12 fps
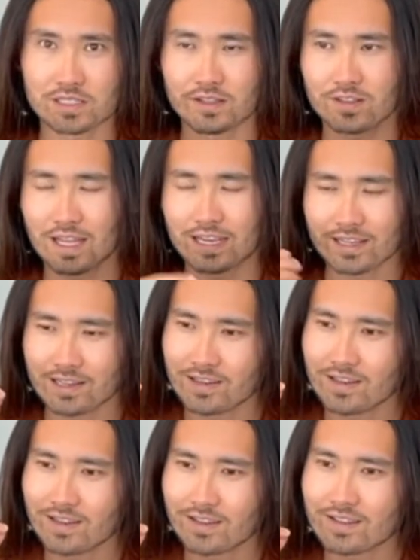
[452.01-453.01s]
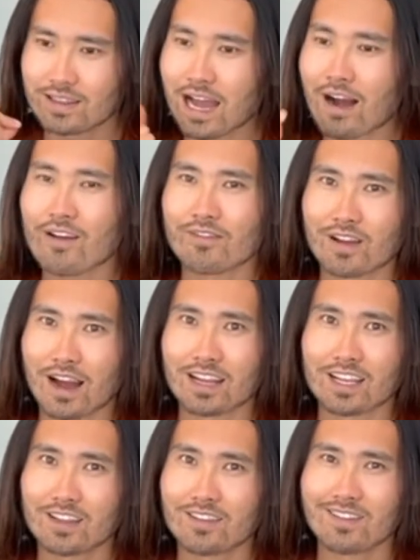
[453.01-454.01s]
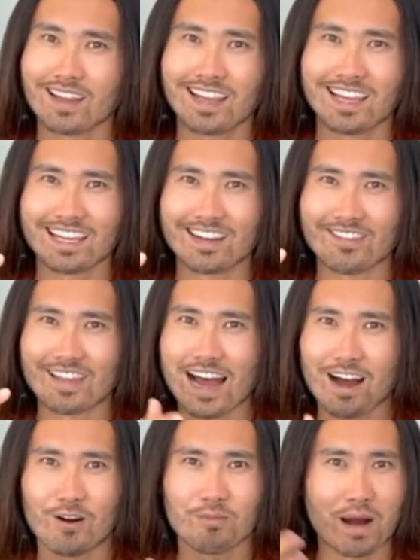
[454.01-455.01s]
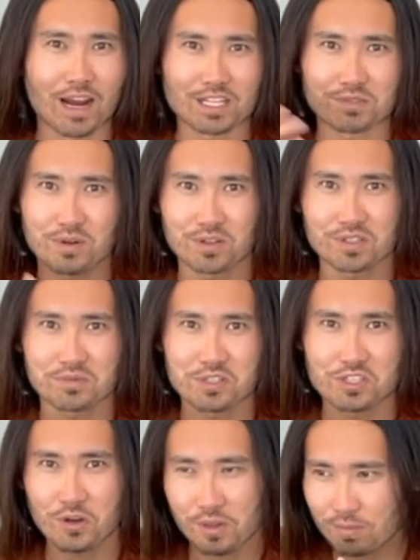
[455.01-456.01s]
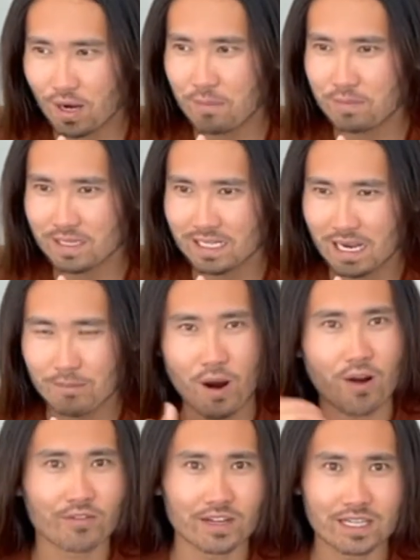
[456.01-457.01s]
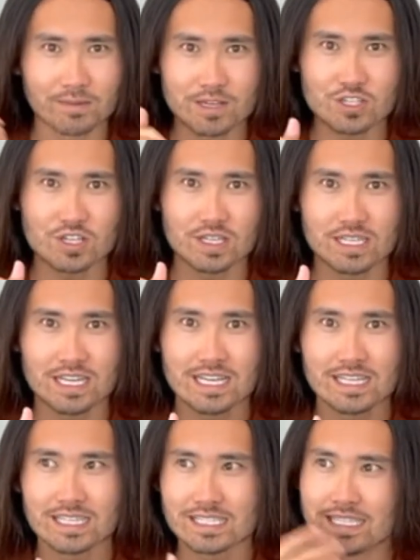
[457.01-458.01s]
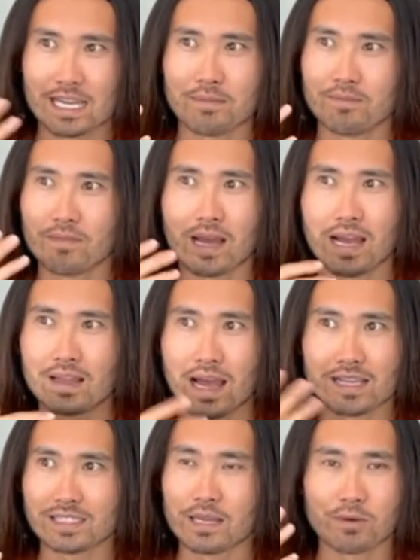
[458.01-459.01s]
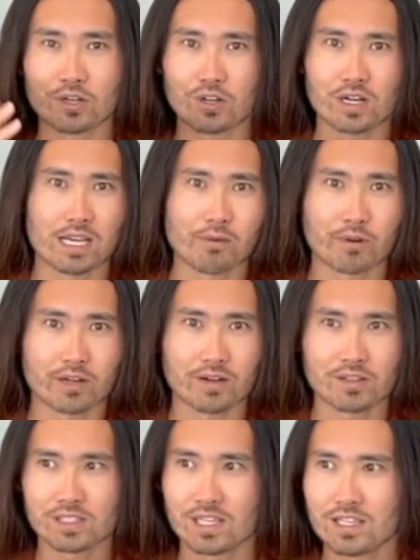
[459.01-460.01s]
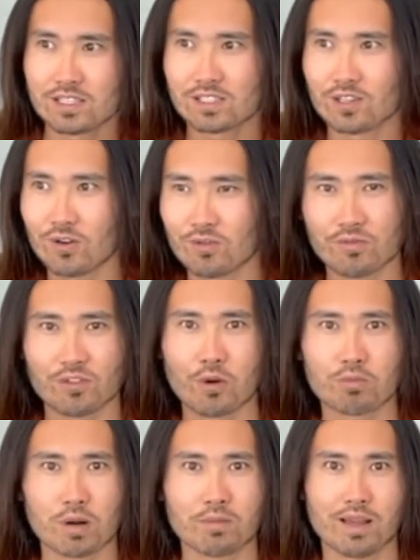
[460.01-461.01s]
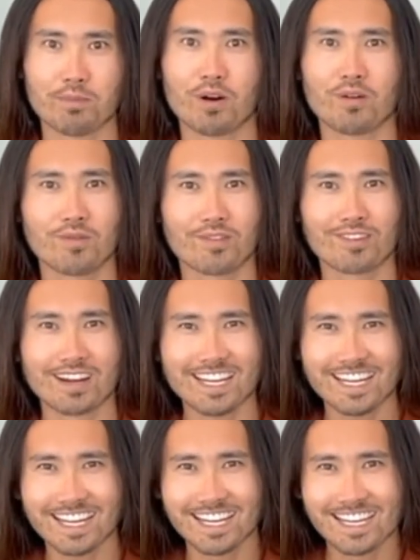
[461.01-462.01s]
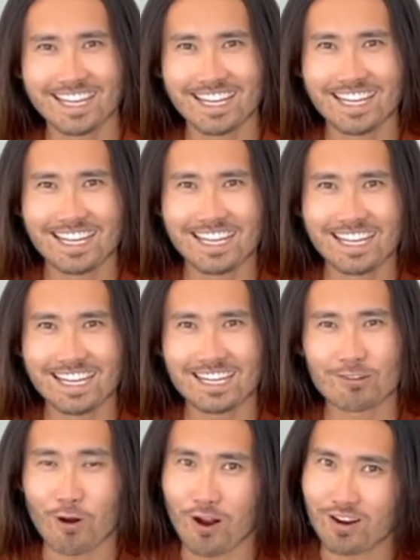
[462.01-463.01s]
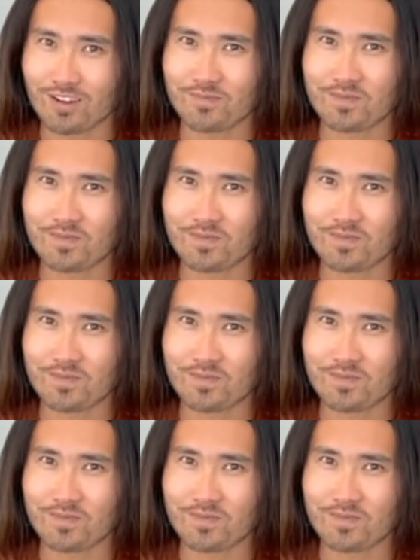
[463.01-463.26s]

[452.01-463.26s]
And they're like, now I've got it. You know, now buyer's brokers will show the property. I'm offering commission the same as they would earn anywhere else. So no problemo, right? Wrong.